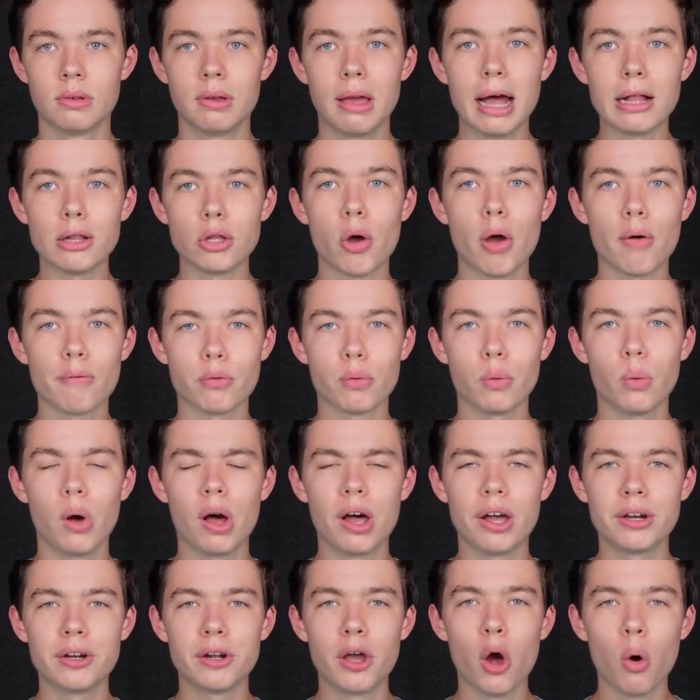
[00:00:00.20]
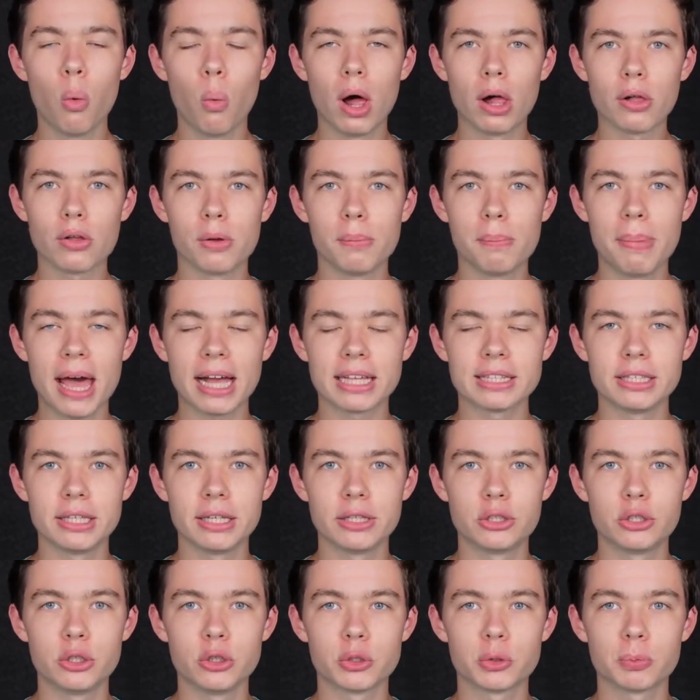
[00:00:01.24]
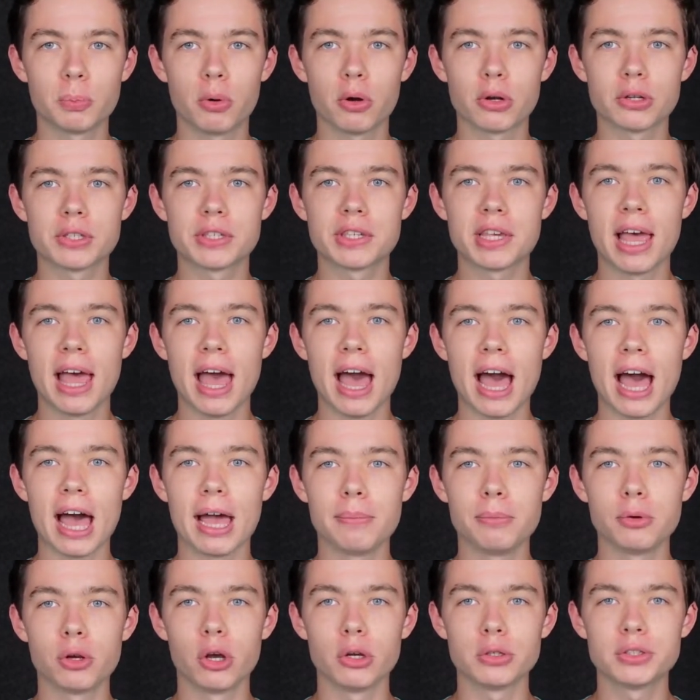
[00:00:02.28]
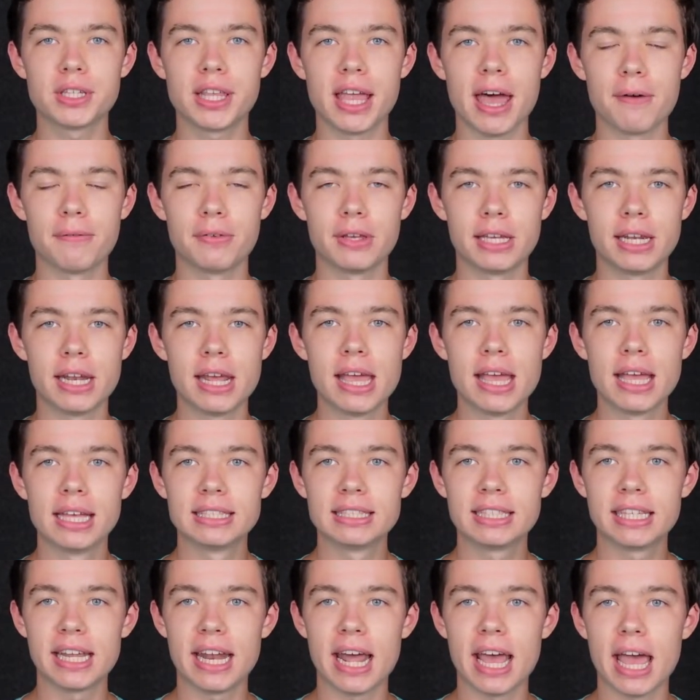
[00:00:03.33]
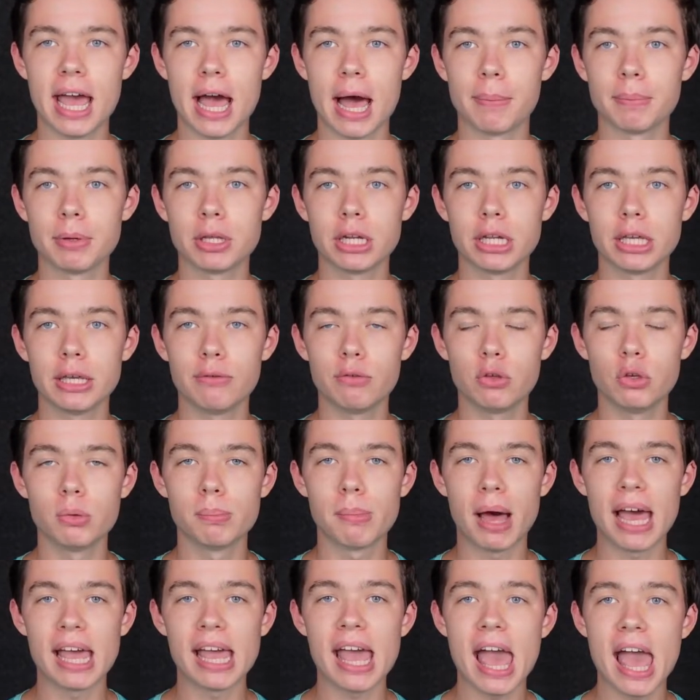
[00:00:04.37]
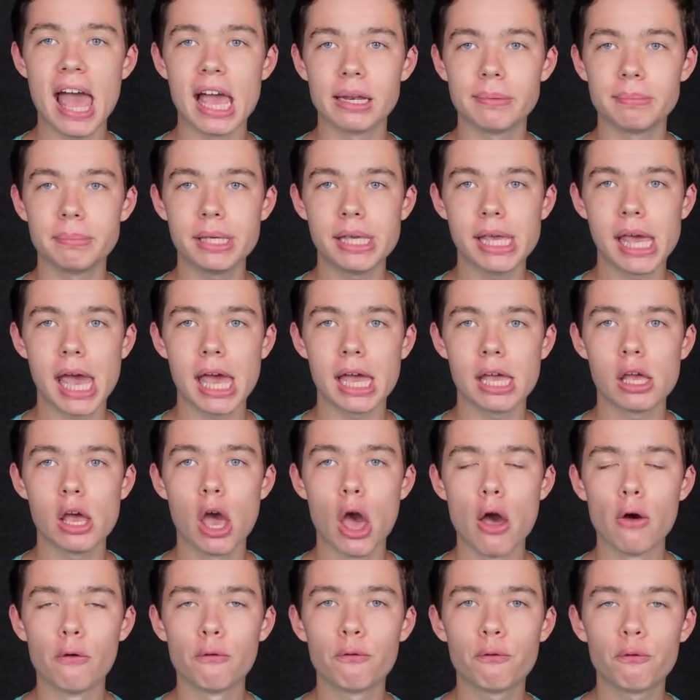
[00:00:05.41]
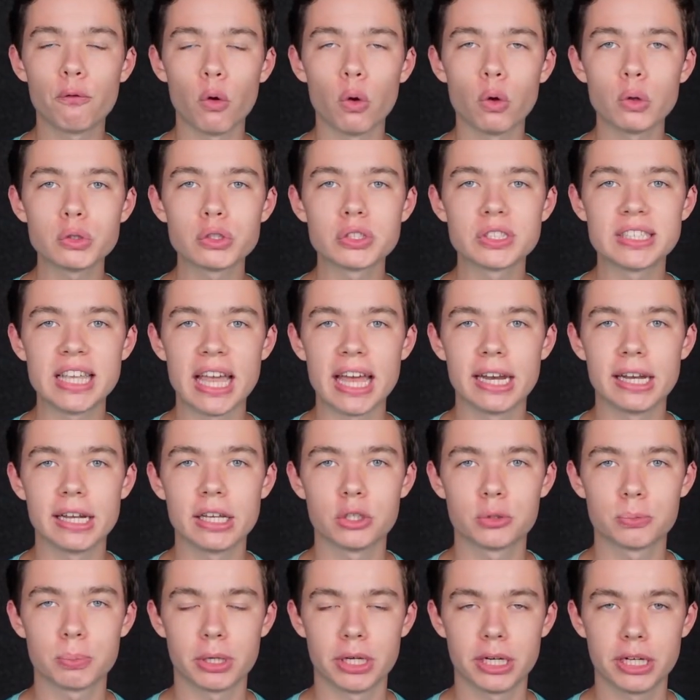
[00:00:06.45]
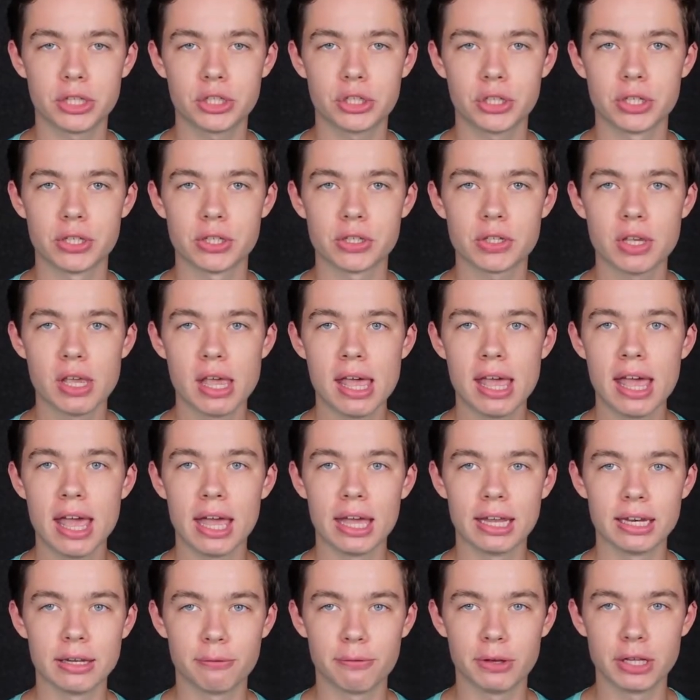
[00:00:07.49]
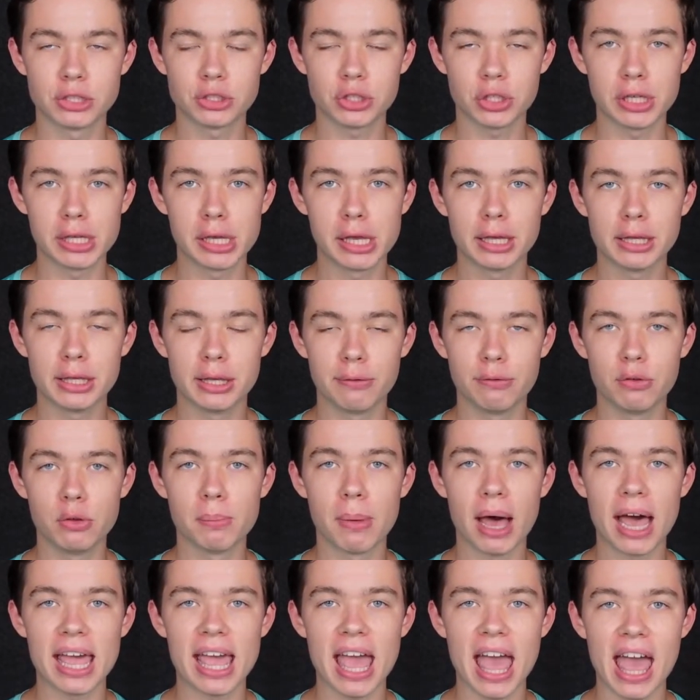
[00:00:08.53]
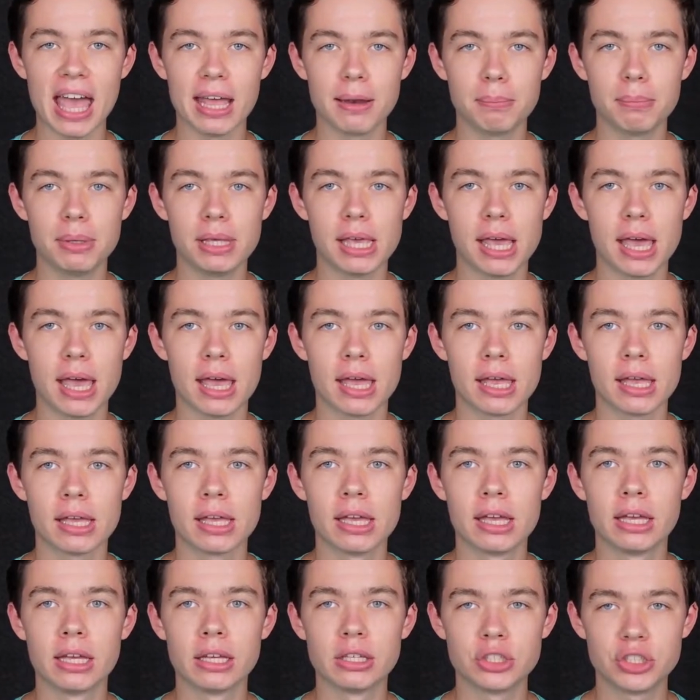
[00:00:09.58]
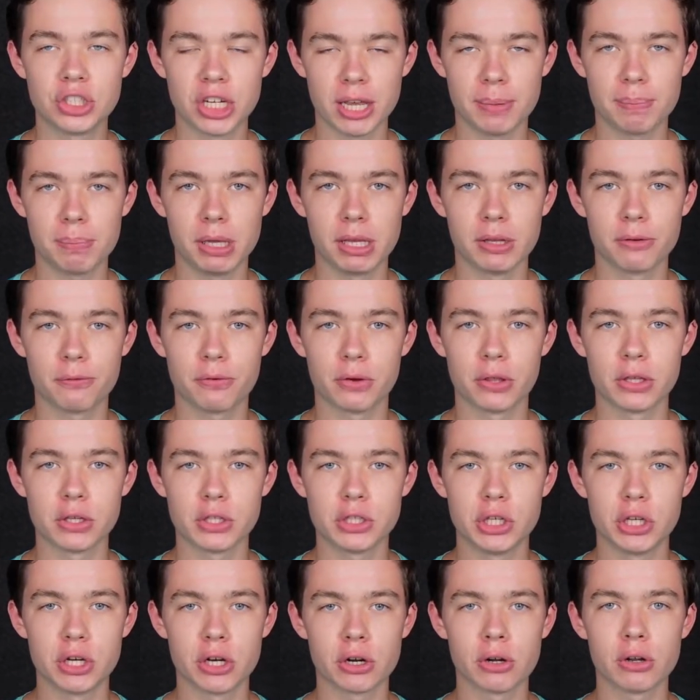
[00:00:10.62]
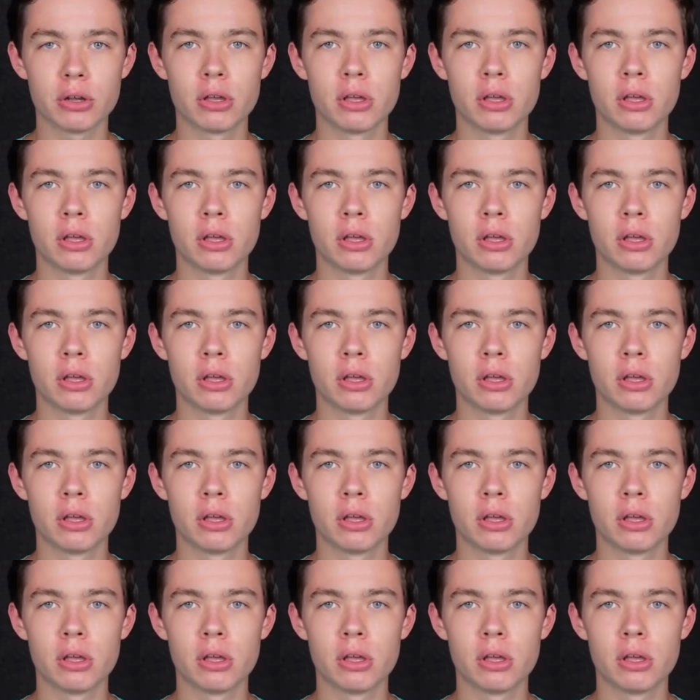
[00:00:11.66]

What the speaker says: Hello, everyone. Welcome back to Into Sports. I'm your host, Evan. Today, I'm going to give you my NBA full standings predictions and eventually give you my NBA champion for this year.